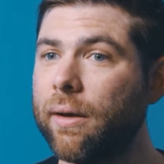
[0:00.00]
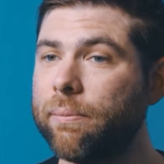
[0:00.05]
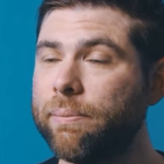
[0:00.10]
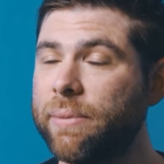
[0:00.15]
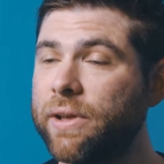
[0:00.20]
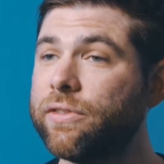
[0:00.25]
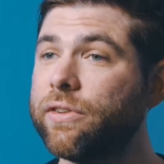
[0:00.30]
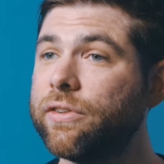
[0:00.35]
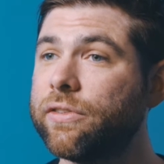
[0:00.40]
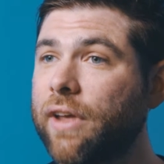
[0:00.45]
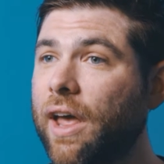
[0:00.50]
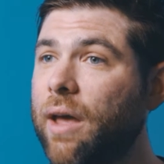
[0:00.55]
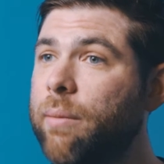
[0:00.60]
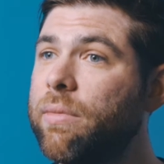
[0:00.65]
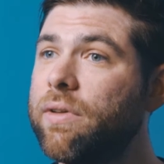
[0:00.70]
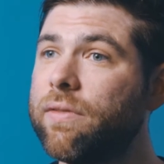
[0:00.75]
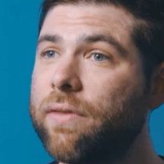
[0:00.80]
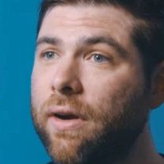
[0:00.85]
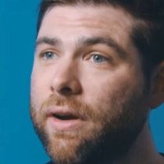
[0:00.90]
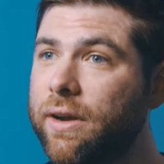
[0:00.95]
business can
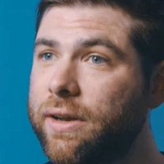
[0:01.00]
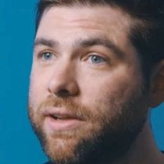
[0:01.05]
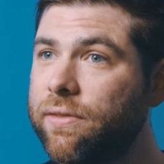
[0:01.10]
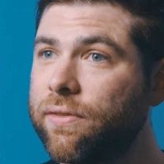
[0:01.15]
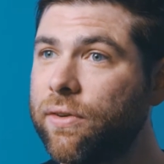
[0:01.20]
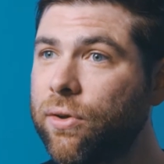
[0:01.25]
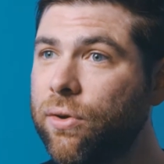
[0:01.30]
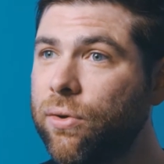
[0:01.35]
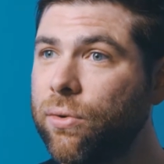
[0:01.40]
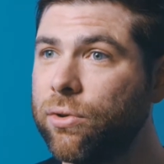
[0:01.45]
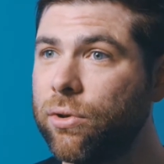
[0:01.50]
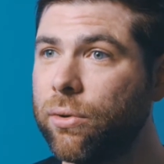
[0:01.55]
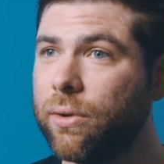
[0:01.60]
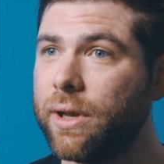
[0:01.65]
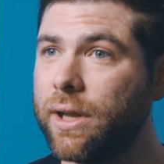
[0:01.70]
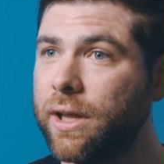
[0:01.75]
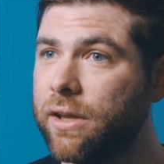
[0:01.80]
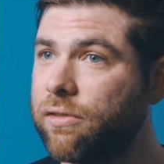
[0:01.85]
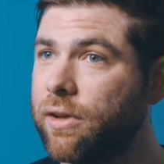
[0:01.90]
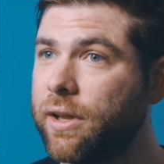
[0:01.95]
be very difficult, you
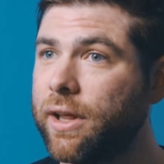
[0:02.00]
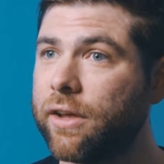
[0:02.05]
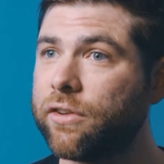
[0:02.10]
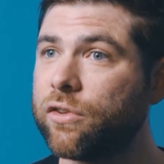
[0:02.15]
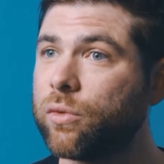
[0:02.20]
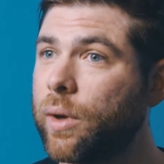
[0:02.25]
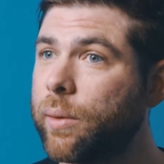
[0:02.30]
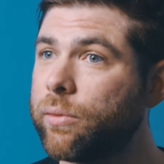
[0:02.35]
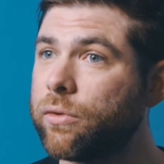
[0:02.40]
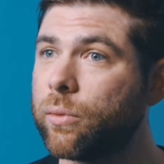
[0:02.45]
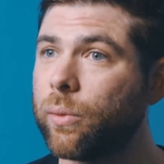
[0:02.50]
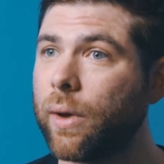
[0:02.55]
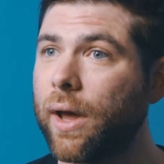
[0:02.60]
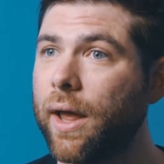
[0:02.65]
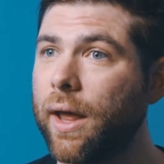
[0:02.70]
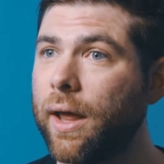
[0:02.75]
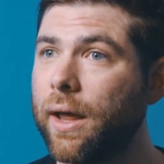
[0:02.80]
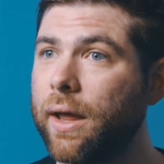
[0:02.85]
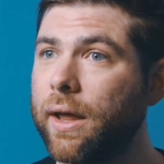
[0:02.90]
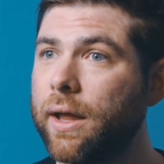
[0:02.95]
can easily get swept
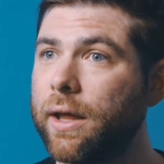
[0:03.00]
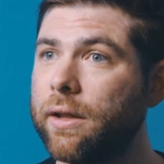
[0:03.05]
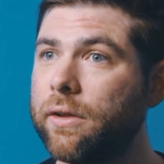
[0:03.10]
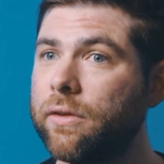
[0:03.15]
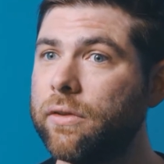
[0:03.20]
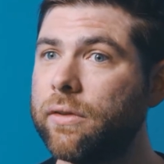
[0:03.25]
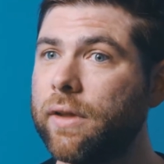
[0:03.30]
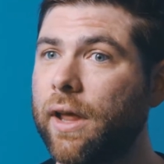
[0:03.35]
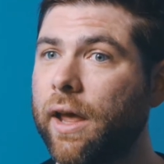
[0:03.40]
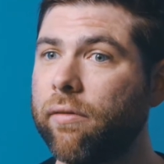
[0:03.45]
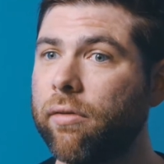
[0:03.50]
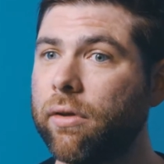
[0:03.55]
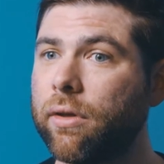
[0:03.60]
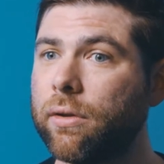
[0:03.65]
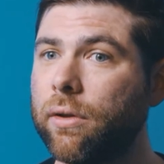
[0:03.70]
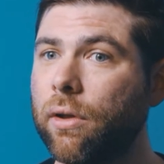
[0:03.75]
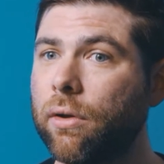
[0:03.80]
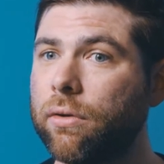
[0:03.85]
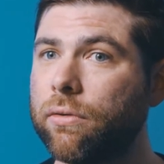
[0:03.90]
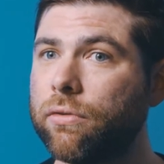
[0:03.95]
away in having a
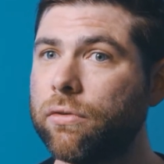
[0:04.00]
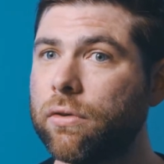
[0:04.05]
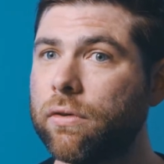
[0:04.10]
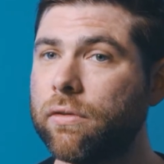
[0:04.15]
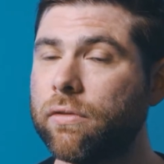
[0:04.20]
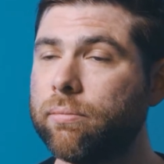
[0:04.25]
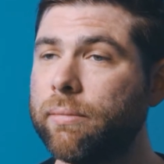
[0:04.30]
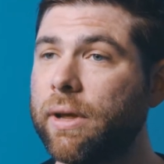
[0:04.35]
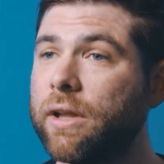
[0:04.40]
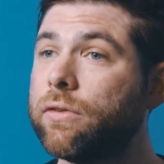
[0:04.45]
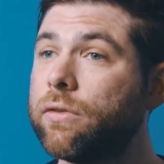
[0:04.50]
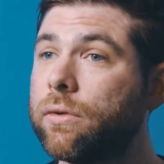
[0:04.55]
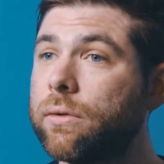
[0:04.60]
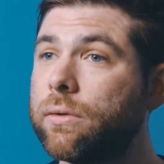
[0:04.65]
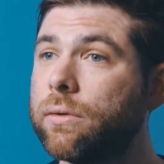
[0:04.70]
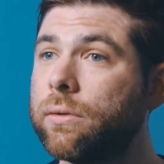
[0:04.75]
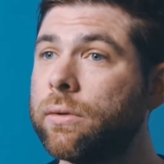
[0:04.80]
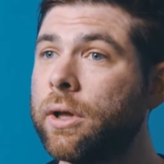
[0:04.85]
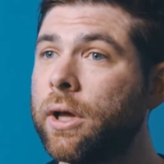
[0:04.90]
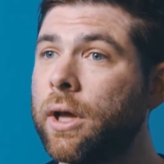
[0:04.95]
lot of sort of
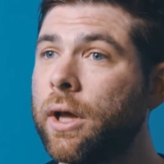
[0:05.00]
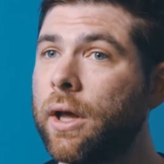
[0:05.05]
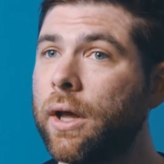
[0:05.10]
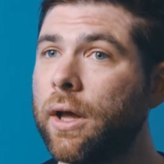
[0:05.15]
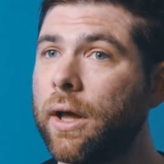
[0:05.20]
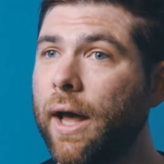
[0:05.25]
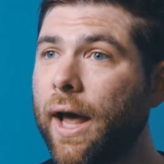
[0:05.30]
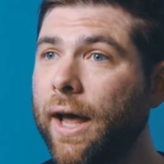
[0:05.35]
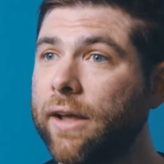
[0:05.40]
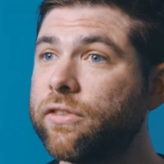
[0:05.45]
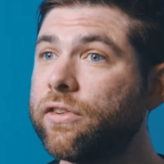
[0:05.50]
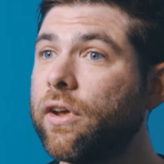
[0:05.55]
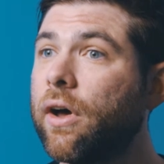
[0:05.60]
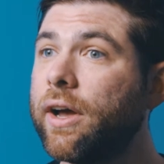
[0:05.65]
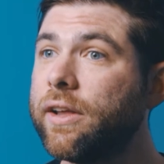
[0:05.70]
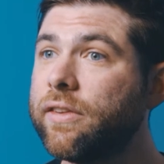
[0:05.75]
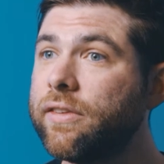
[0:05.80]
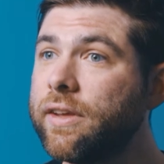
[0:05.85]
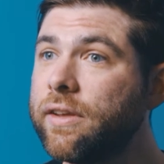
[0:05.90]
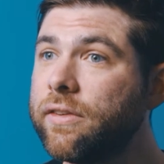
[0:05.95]
mental
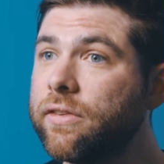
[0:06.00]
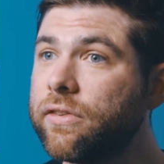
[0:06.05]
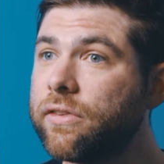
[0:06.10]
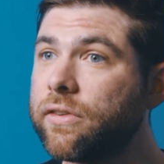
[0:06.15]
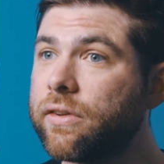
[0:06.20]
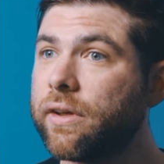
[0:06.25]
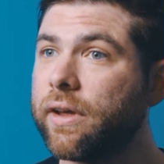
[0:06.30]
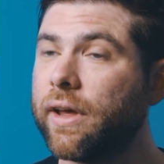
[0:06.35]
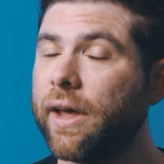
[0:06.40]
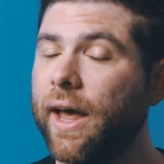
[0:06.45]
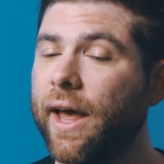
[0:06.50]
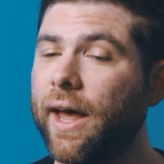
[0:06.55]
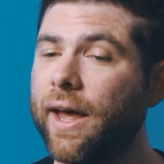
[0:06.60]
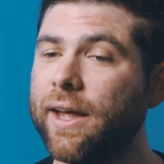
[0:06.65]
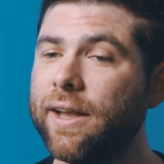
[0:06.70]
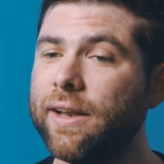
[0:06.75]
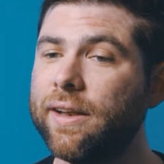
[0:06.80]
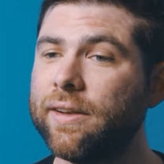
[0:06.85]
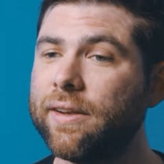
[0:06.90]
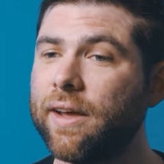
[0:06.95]
anxieties,
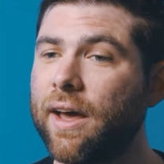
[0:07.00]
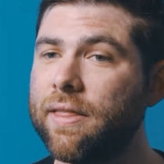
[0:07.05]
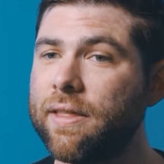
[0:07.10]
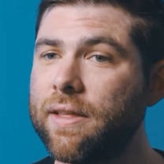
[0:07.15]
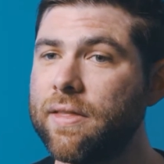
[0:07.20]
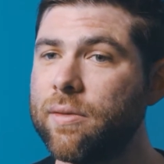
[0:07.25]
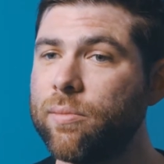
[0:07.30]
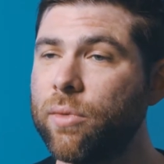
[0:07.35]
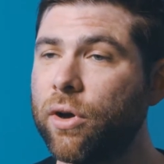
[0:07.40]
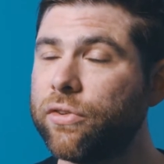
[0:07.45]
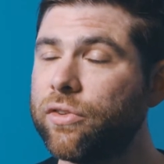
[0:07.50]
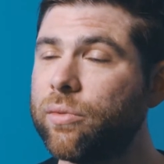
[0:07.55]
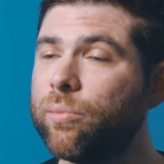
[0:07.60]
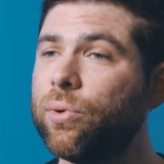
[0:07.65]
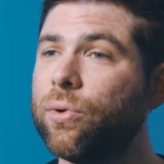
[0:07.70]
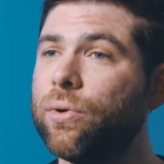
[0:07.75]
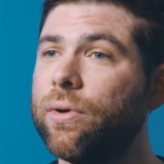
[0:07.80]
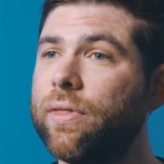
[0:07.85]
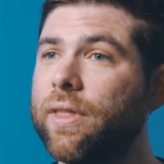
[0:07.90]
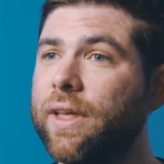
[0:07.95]
and I think the most
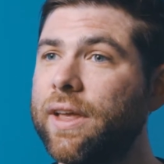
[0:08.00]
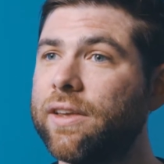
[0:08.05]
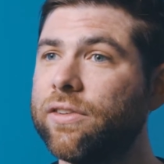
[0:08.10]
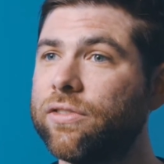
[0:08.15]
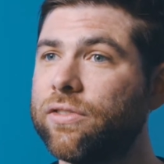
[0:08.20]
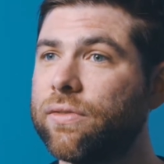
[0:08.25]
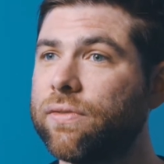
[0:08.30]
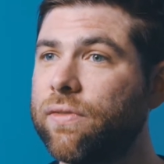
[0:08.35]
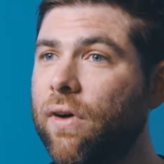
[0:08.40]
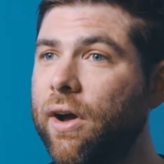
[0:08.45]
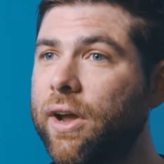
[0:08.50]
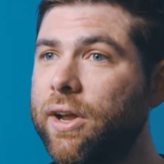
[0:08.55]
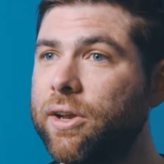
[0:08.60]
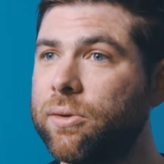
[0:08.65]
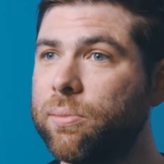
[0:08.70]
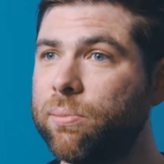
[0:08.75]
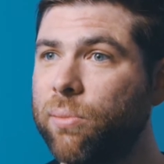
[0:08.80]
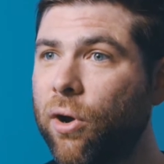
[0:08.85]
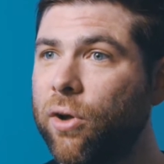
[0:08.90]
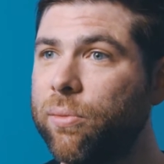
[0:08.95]
important thing is to
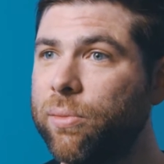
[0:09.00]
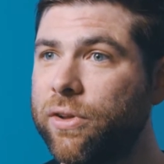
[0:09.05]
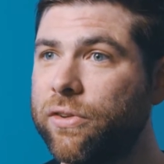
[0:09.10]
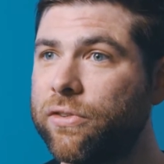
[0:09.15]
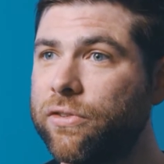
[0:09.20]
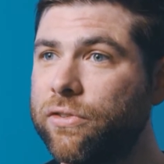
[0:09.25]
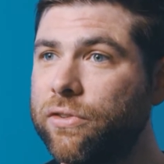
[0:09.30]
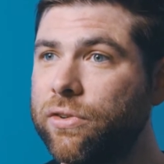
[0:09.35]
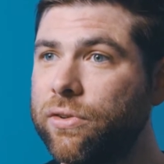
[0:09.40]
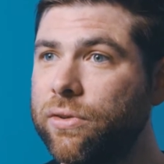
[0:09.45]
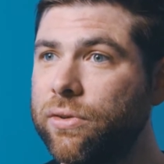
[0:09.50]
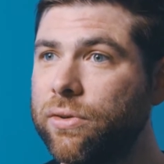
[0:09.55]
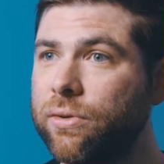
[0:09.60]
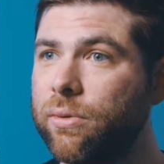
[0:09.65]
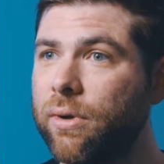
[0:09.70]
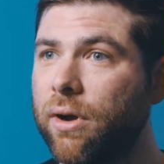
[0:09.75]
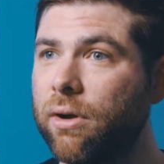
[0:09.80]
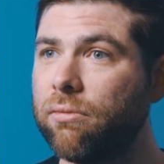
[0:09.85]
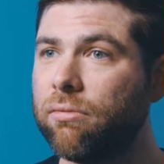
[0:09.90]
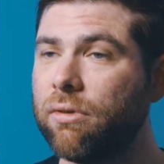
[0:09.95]
find moments
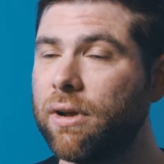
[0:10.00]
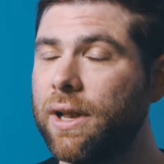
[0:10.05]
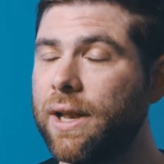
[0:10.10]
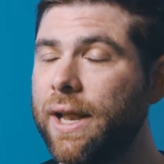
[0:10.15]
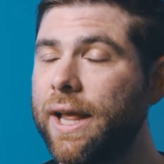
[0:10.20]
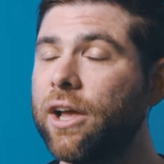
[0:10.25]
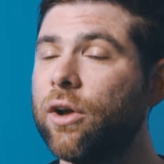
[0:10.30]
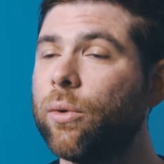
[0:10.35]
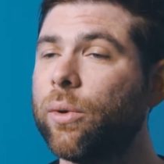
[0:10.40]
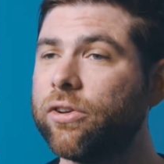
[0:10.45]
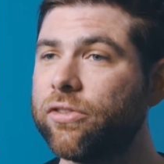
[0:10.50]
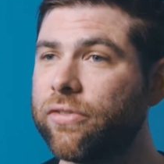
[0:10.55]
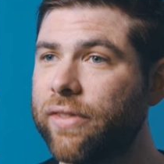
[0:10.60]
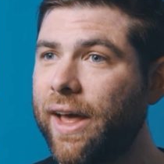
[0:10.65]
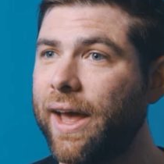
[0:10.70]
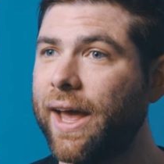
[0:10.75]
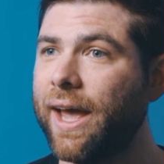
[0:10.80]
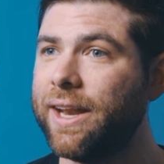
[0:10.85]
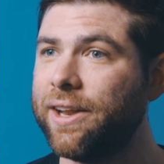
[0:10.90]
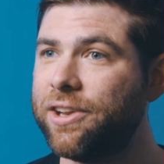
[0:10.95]
to relinquish
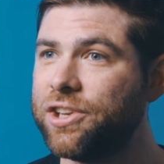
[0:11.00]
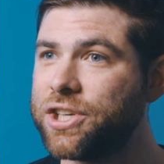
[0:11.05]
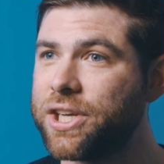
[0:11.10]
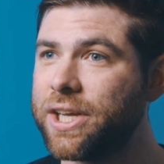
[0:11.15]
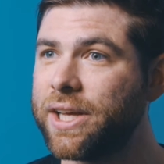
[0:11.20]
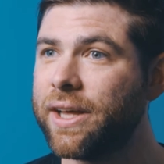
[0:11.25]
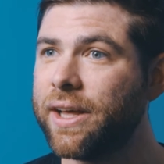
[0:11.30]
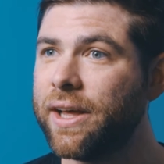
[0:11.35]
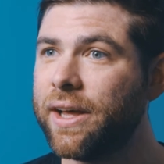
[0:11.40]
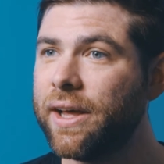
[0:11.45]
that energy.